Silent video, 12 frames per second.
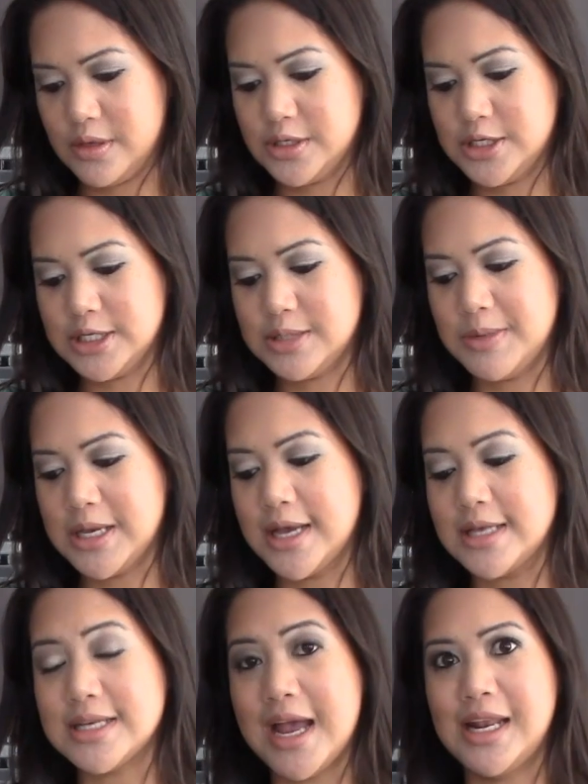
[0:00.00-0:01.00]
Just
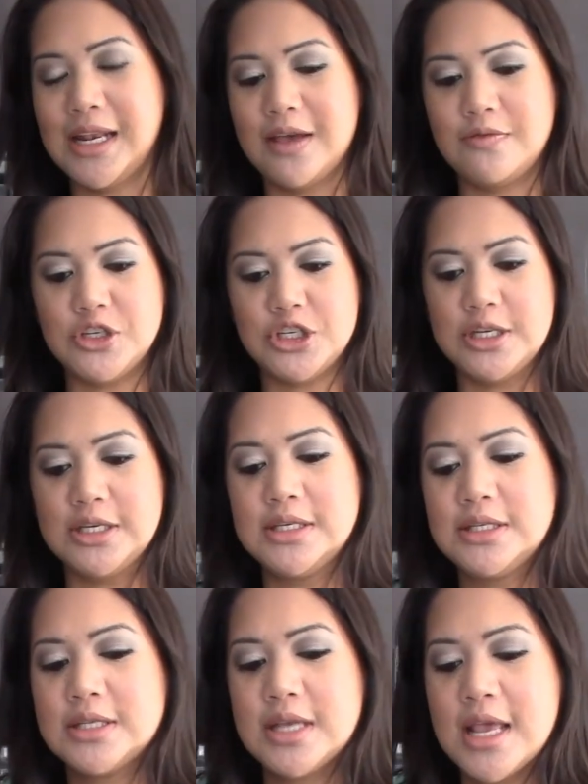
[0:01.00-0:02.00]
because I love
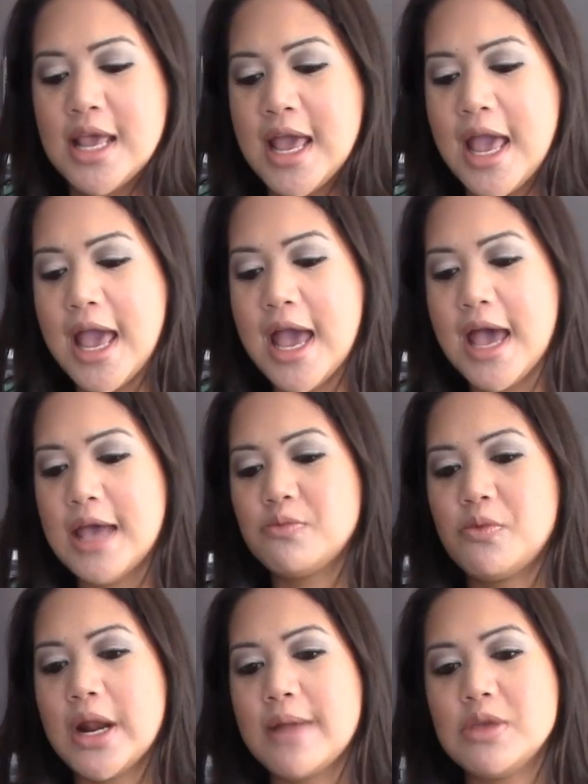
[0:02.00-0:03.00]
cheese. And
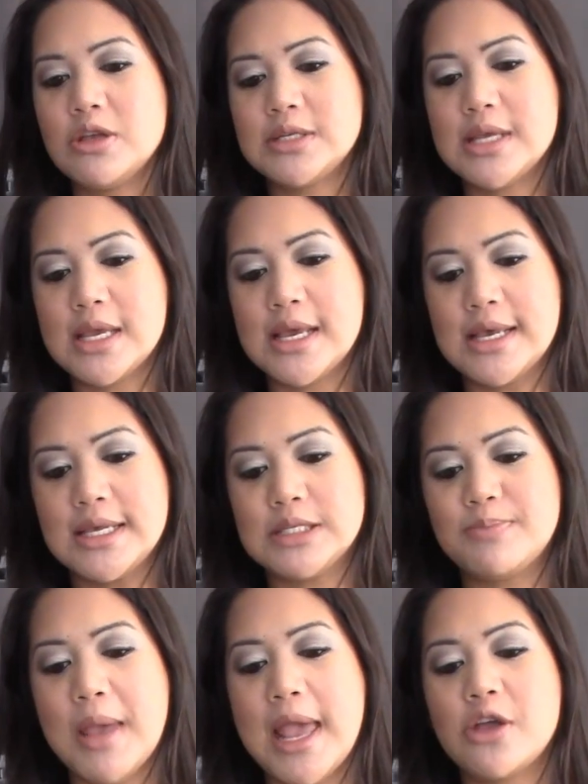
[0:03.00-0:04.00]
what I'm using is
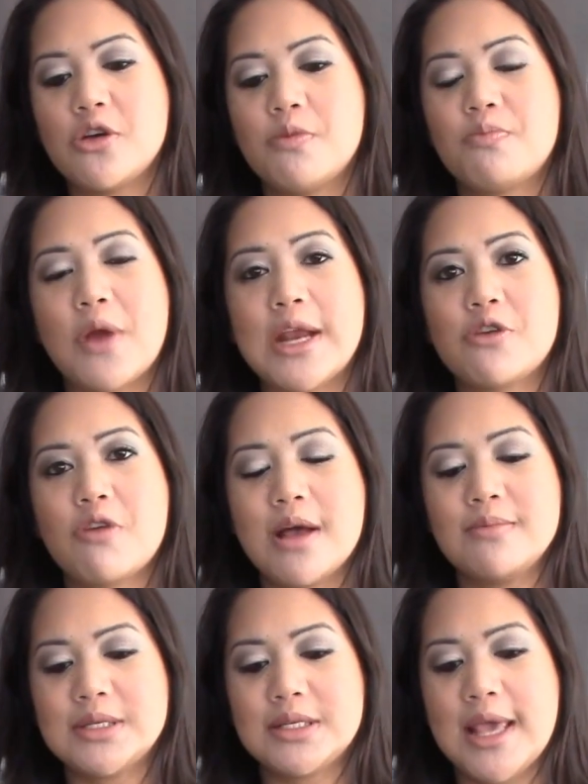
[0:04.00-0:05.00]
panko
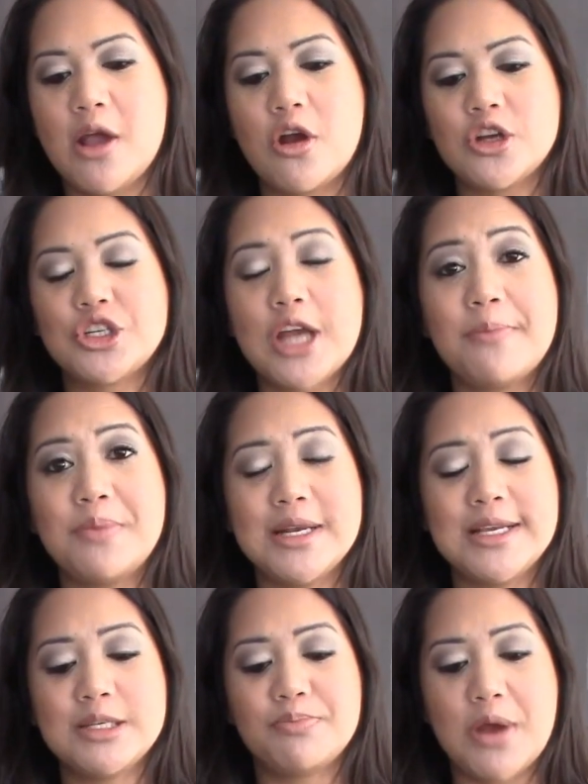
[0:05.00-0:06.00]
breadcrumbs. They are
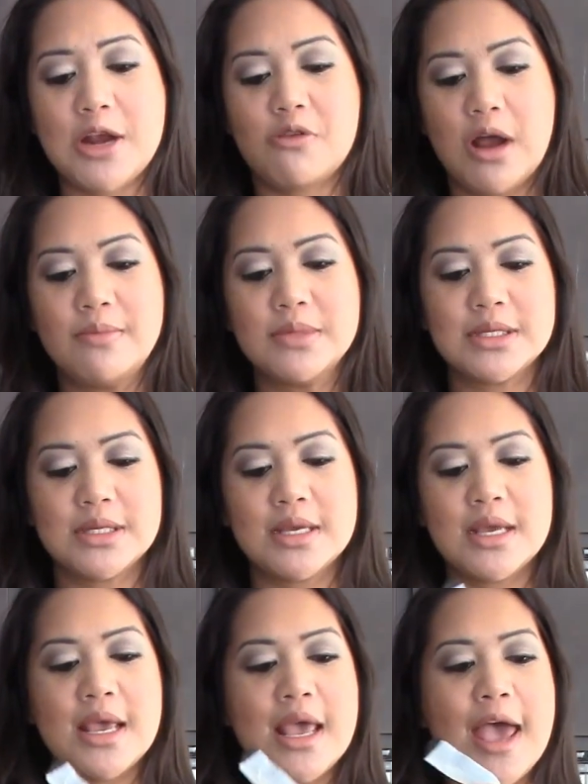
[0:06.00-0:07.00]
Japanese breadcrumbs.
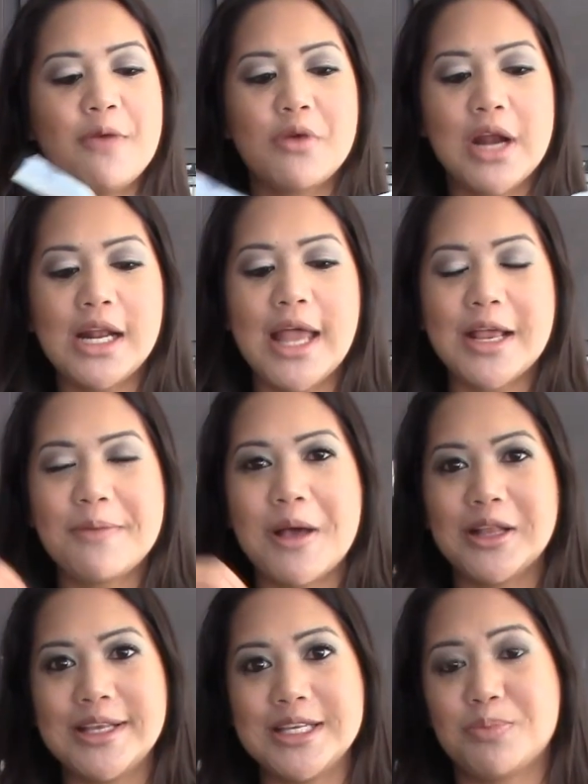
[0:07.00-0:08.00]
And what I like
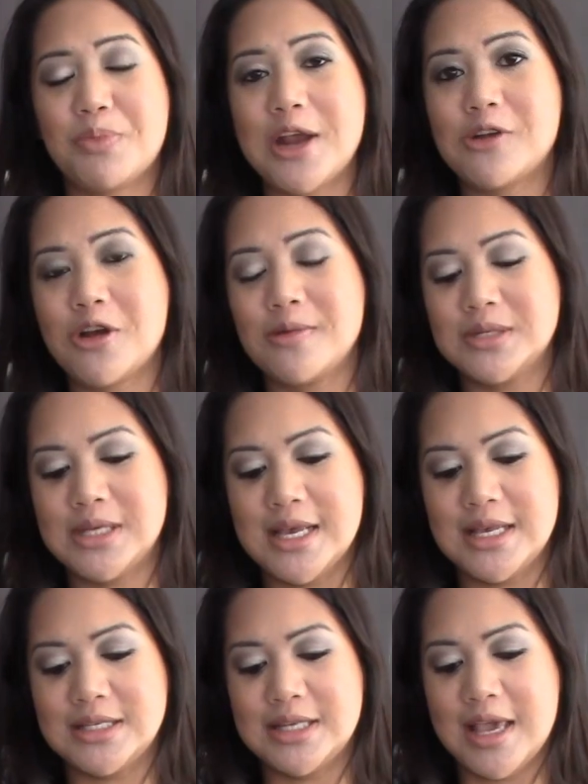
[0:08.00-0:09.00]
about these breadcrumbs
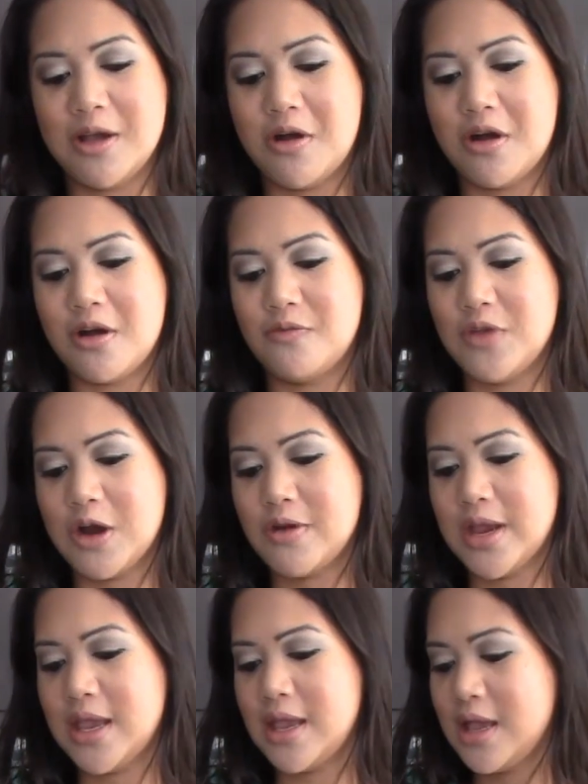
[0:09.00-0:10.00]
is they are
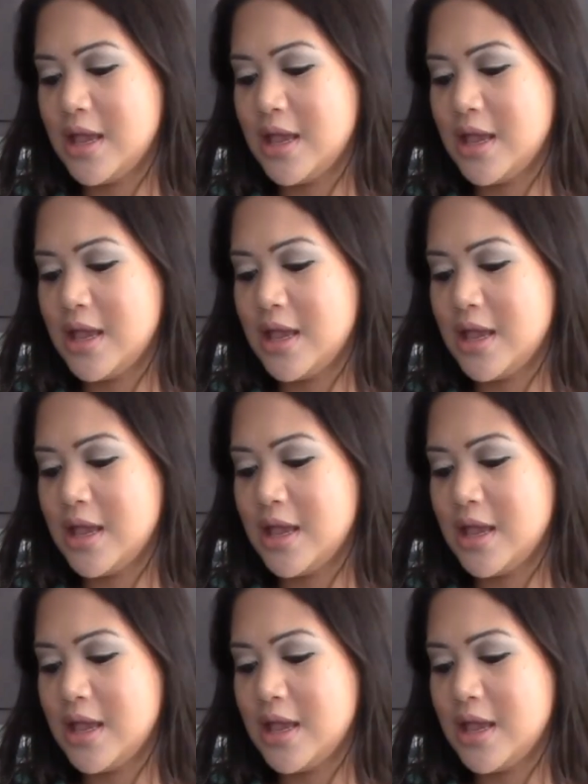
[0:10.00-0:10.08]
very